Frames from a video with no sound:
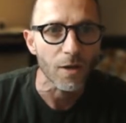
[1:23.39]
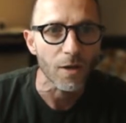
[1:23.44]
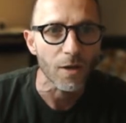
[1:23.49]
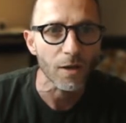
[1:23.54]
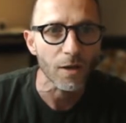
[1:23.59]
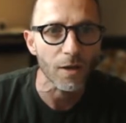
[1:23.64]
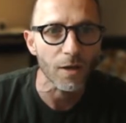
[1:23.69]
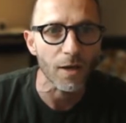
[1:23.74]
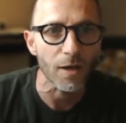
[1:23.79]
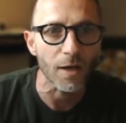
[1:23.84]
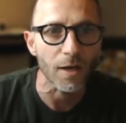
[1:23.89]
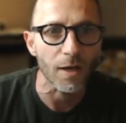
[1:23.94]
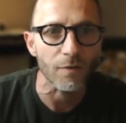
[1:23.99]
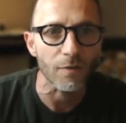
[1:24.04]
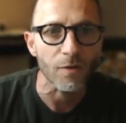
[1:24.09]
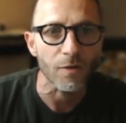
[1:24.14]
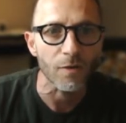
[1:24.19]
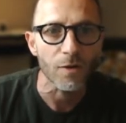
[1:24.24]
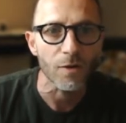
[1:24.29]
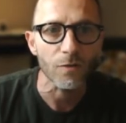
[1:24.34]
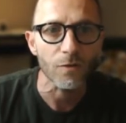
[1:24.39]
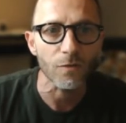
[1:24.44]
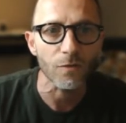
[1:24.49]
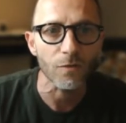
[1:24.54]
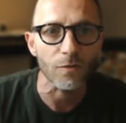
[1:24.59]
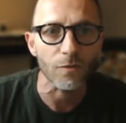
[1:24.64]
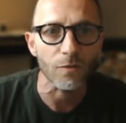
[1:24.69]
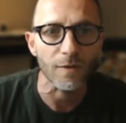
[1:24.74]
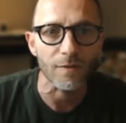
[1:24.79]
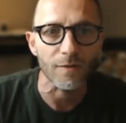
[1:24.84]
Here I have
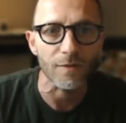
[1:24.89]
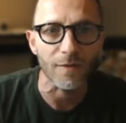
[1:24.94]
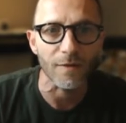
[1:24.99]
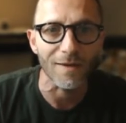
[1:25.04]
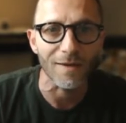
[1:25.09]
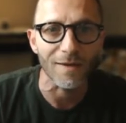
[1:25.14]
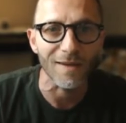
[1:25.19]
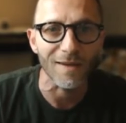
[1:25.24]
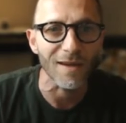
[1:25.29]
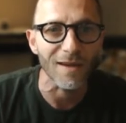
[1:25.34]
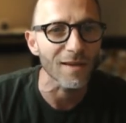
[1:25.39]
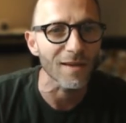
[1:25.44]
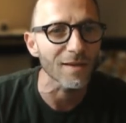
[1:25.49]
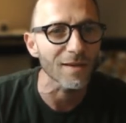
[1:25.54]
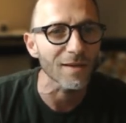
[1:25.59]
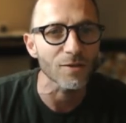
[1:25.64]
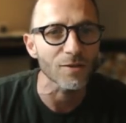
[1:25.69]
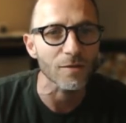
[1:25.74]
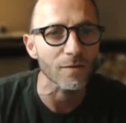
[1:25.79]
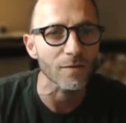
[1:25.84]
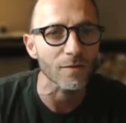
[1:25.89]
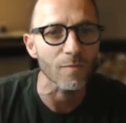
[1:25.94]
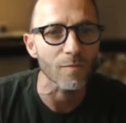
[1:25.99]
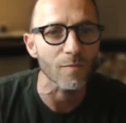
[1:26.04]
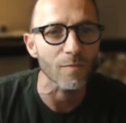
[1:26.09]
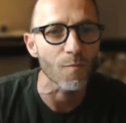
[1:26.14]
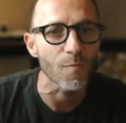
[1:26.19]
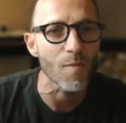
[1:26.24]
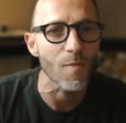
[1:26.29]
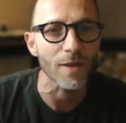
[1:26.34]
sort ascending and it just
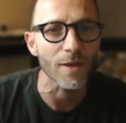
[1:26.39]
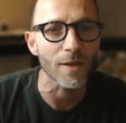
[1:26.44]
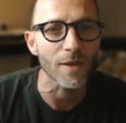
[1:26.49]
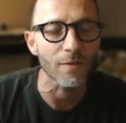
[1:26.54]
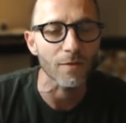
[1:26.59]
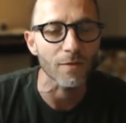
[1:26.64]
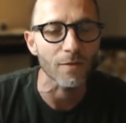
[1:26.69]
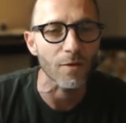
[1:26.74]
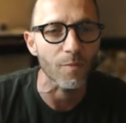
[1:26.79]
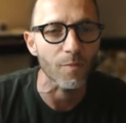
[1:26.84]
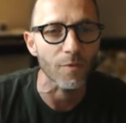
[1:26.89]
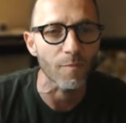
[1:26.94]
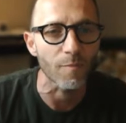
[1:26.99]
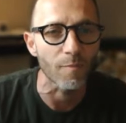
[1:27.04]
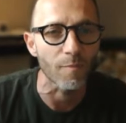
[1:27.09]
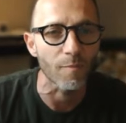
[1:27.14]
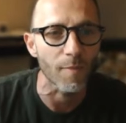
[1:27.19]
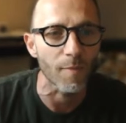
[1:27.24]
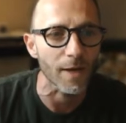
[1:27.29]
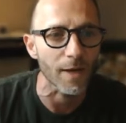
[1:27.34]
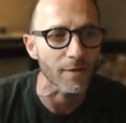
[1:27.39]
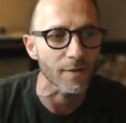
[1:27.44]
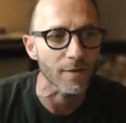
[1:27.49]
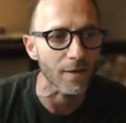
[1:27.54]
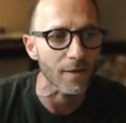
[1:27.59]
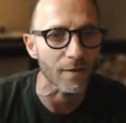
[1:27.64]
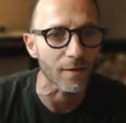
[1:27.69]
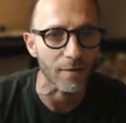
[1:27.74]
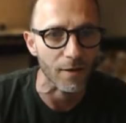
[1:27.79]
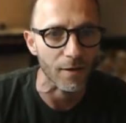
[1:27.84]
messes up my
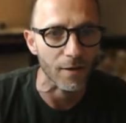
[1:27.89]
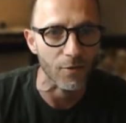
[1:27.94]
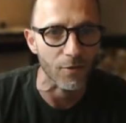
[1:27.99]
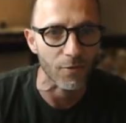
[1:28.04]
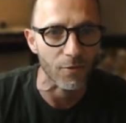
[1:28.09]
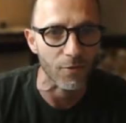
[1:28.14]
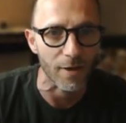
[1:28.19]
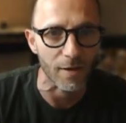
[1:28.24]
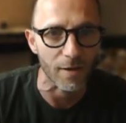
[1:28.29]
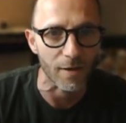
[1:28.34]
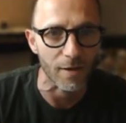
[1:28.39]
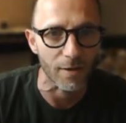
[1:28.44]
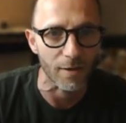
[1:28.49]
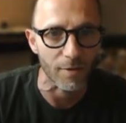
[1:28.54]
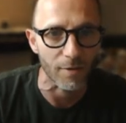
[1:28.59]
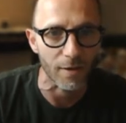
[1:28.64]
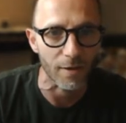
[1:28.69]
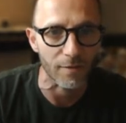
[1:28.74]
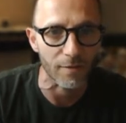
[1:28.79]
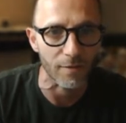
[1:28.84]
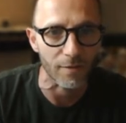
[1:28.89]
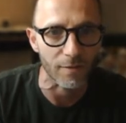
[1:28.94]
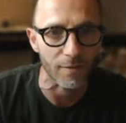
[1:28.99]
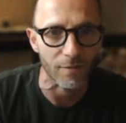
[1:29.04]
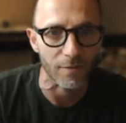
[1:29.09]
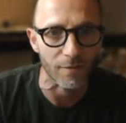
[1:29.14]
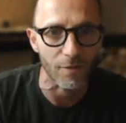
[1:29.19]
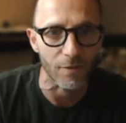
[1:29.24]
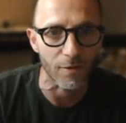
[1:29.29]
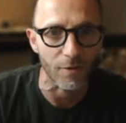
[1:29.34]
data greatly, right? It's
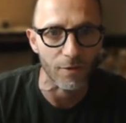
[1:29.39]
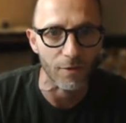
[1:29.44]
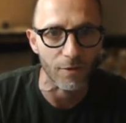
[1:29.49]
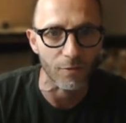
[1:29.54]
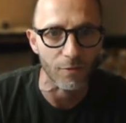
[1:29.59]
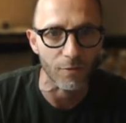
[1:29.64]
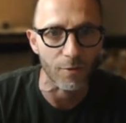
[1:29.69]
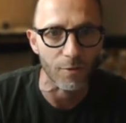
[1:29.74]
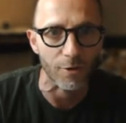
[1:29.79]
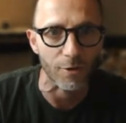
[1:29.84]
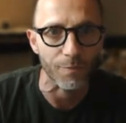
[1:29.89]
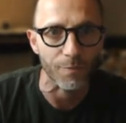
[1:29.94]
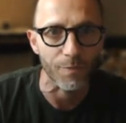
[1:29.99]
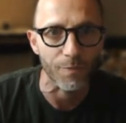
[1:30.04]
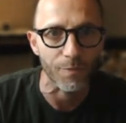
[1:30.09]
not going to work.